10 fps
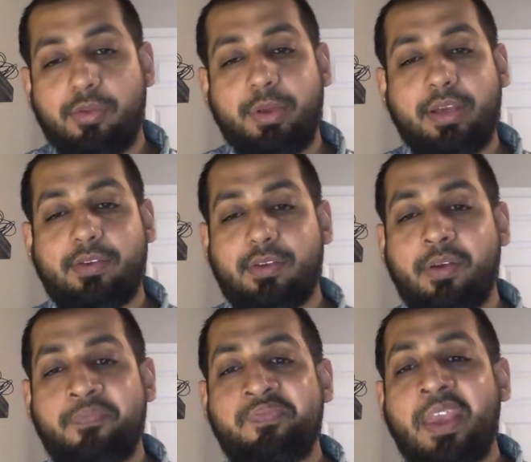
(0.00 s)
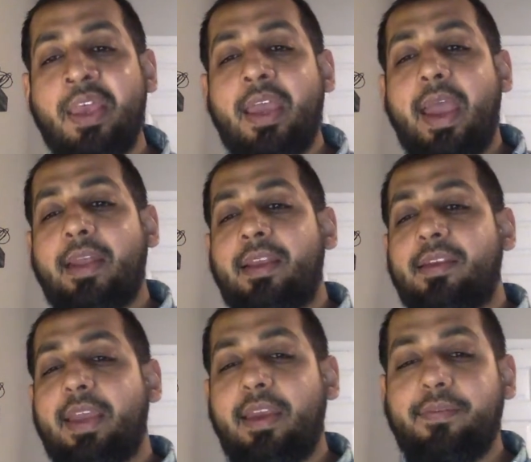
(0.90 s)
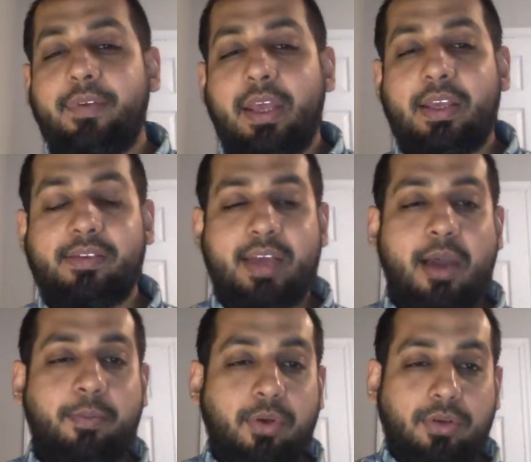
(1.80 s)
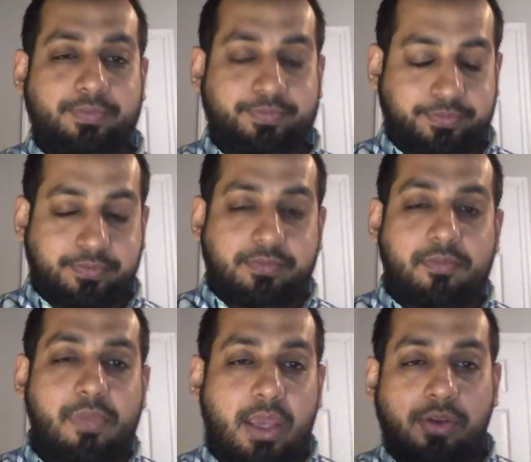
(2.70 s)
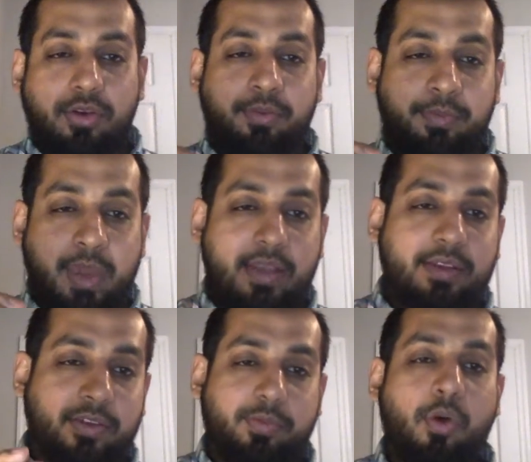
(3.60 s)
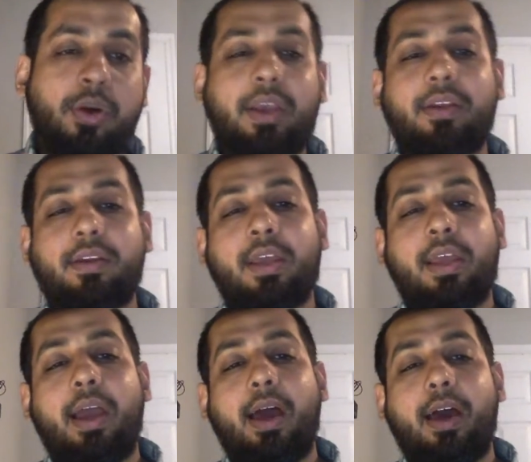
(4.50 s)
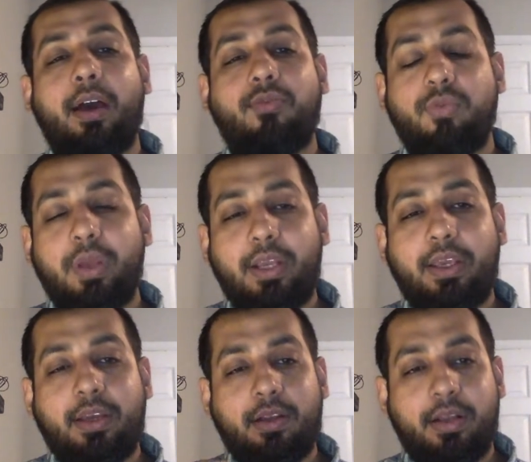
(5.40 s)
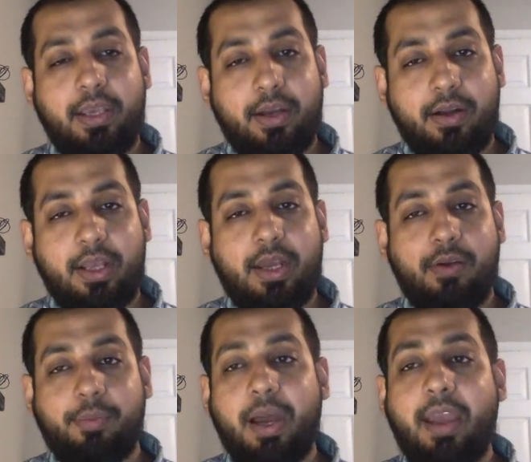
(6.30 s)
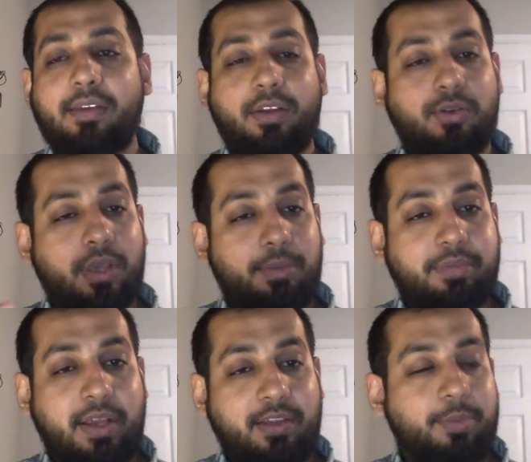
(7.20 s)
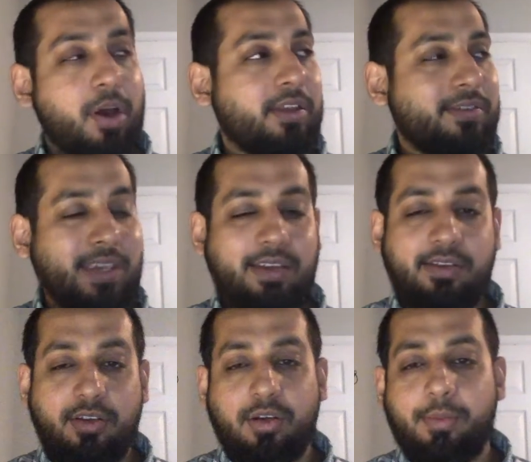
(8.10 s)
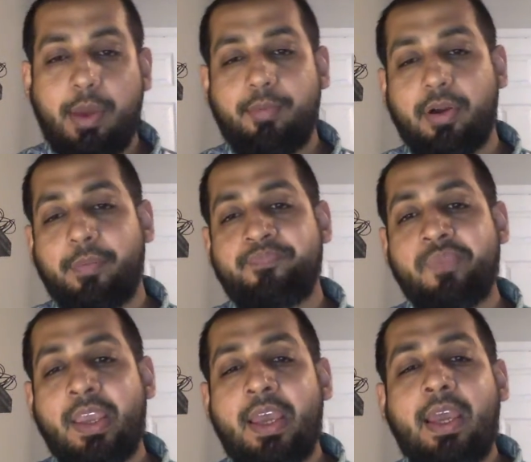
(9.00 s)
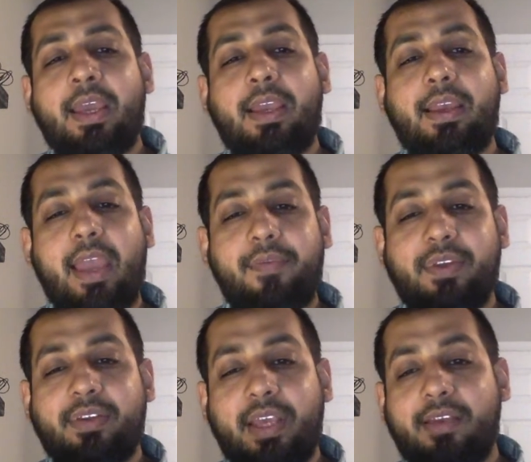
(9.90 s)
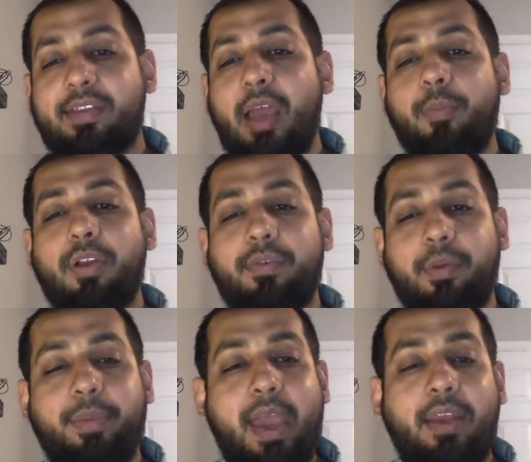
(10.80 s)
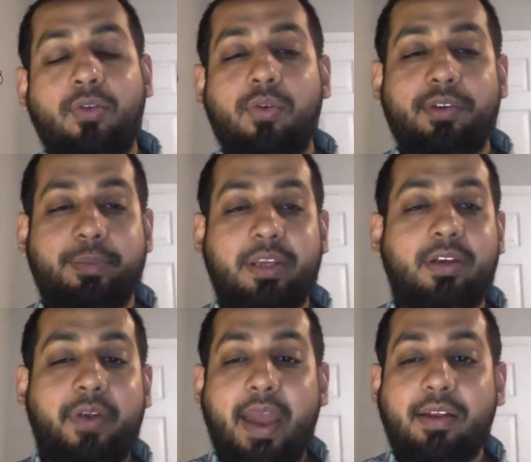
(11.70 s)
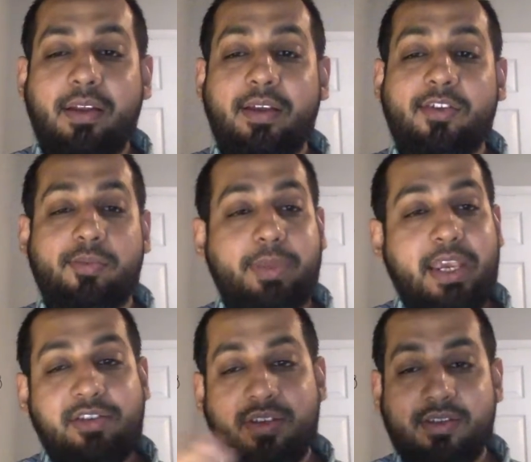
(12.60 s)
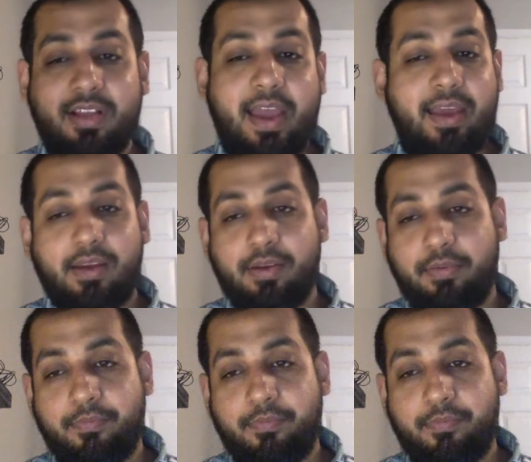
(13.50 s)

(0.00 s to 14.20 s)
places. And he gave an example to make this point really clear in our minds and to impress upon us, easy to remember. He gave us the example of a man who has been granted a spacious land